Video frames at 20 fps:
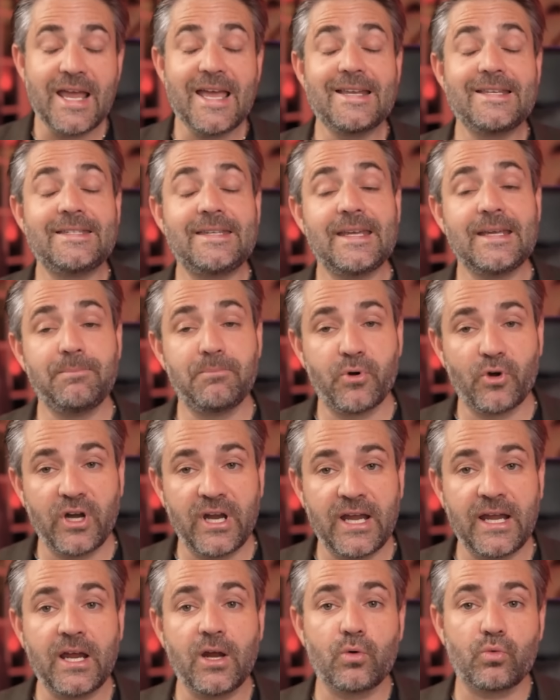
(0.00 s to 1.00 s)
to
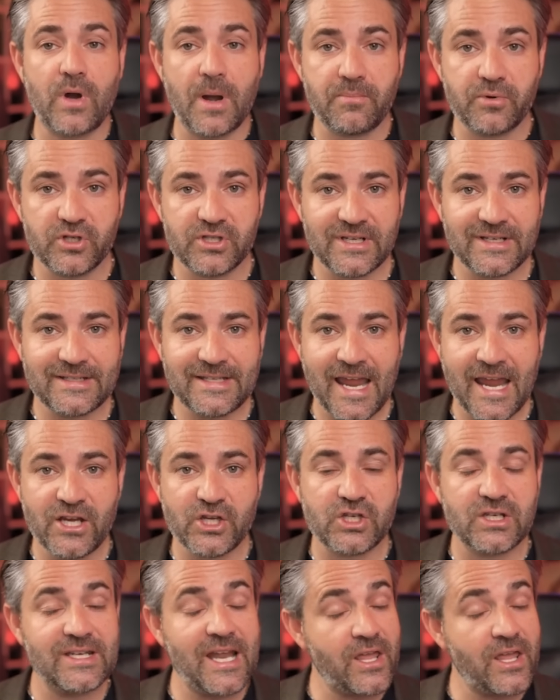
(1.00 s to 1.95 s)
bring representation.